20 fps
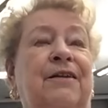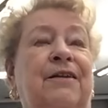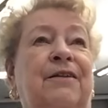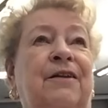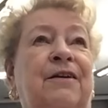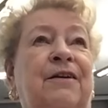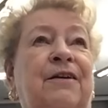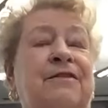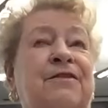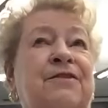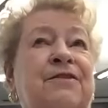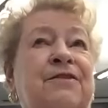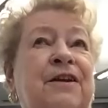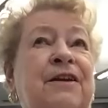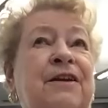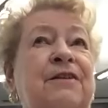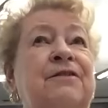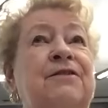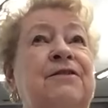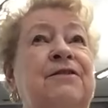The
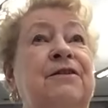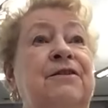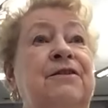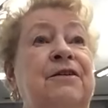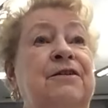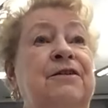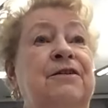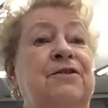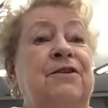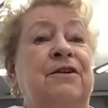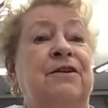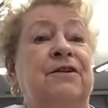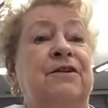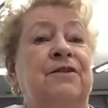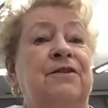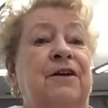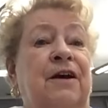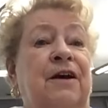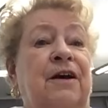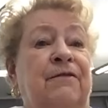state
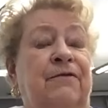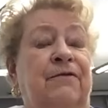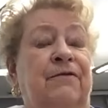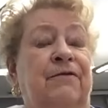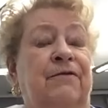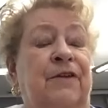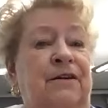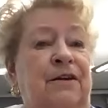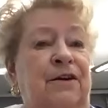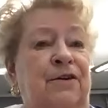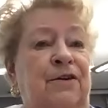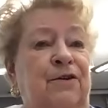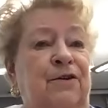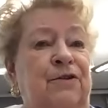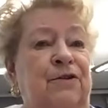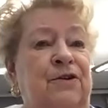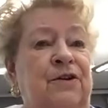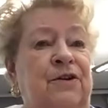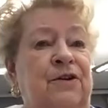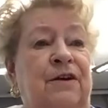statistics of that year
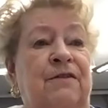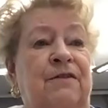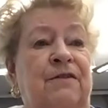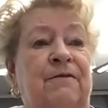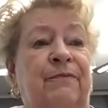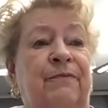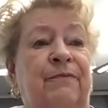said